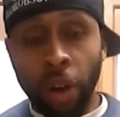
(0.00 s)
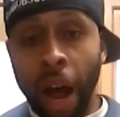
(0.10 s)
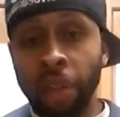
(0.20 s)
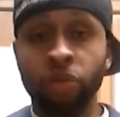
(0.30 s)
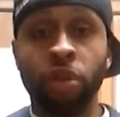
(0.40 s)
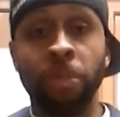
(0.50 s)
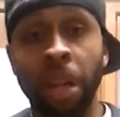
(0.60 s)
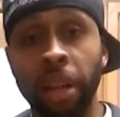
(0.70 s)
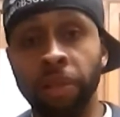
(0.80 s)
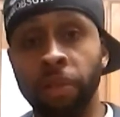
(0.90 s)
trials and
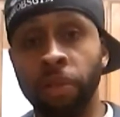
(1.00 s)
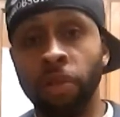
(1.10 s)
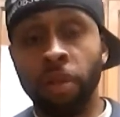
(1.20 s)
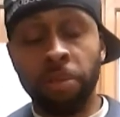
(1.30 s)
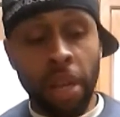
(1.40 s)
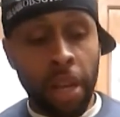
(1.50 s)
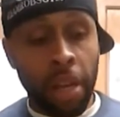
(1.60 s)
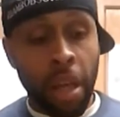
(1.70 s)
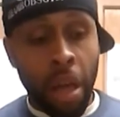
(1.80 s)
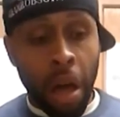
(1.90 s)
tribulations, you know what I'm
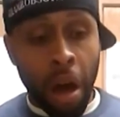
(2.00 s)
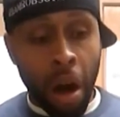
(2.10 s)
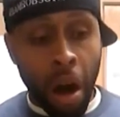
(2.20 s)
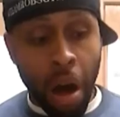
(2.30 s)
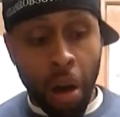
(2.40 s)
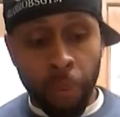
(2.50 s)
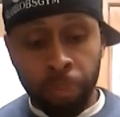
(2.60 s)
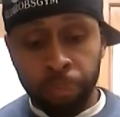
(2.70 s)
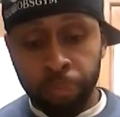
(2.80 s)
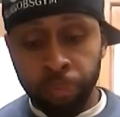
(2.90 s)

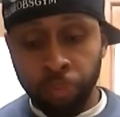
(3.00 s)
saying?